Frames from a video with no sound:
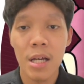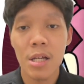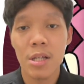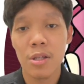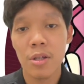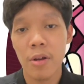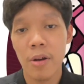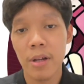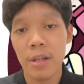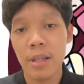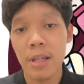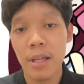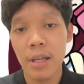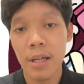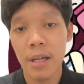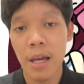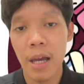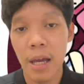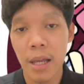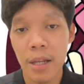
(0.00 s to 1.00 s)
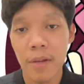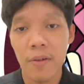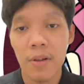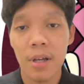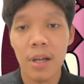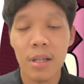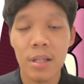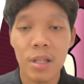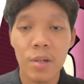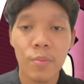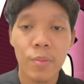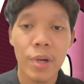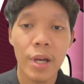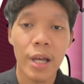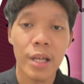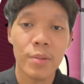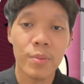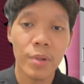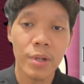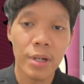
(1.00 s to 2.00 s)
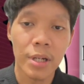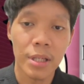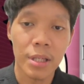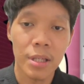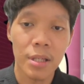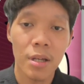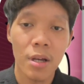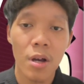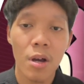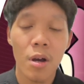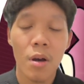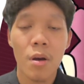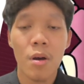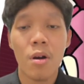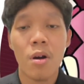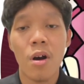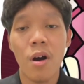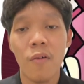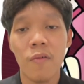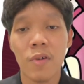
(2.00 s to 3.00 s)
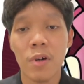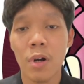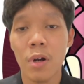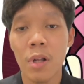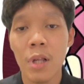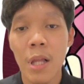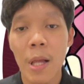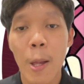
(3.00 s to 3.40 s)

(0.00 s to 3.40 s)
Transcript: security, and customer experience. Overall,